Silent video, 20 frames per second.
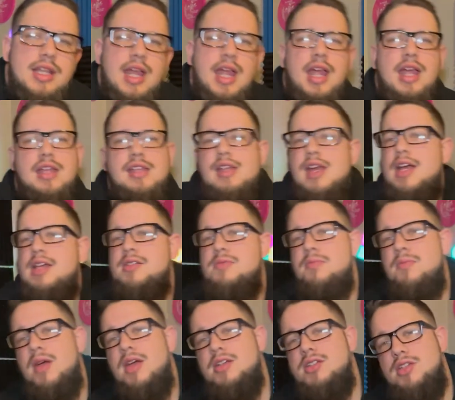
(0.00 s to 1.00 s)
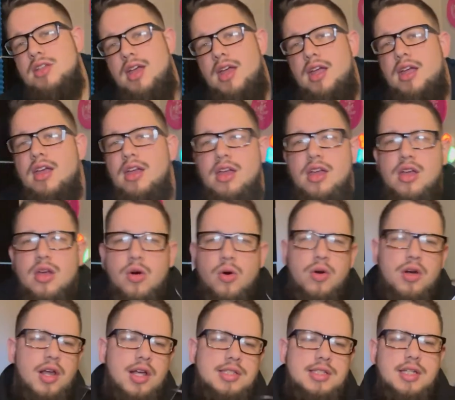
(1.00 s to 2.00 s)
they, it has mesh like
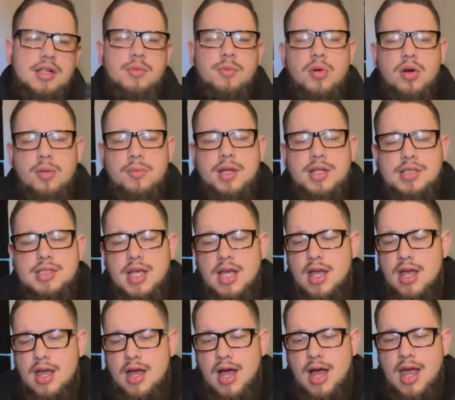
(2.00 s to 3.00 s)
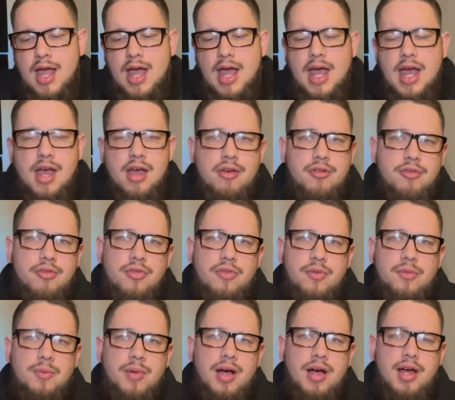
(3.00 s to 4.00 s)
organizing compartments. I have
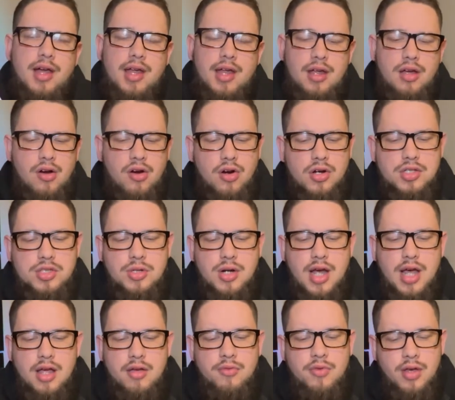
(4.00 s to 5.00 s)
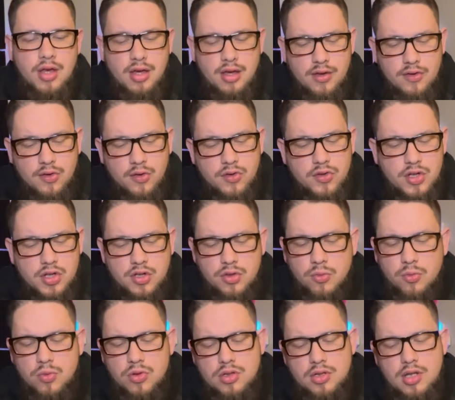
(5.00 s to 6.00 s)
my hard drive. So it's just a
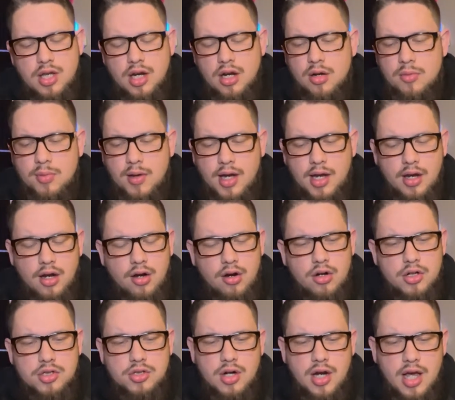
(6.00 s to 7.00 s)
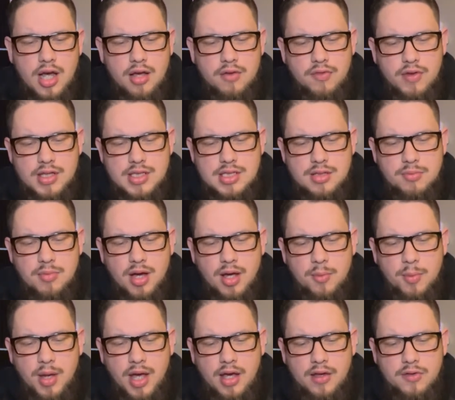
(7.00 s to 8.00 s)
one terabyte hard drive. It's the My
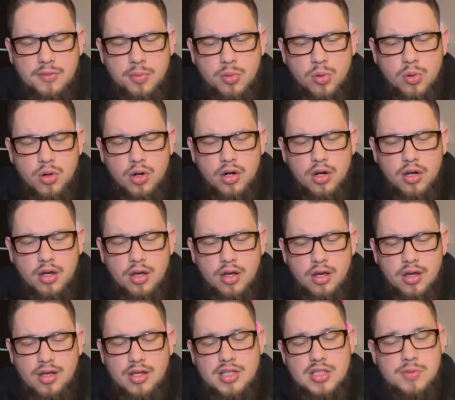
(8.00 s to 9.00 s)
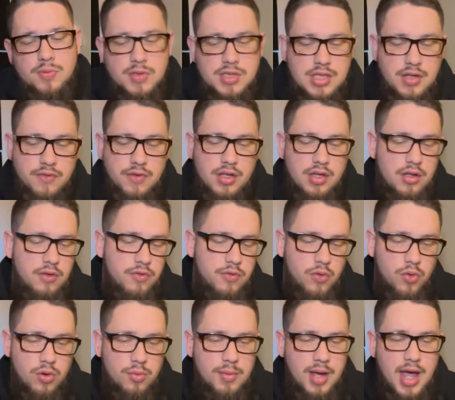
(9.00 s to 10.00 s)
Passport specifically
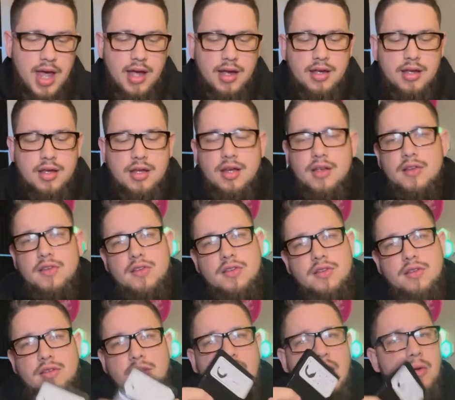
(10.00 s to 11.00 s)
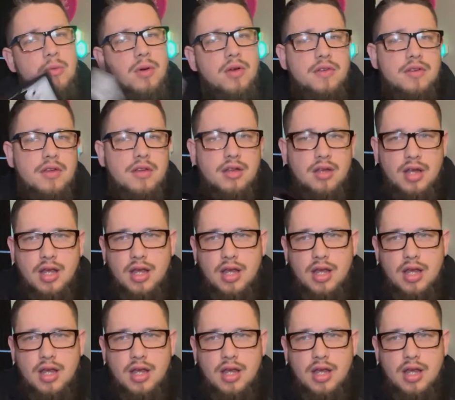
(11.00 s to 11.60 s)
for Mac because I wasn't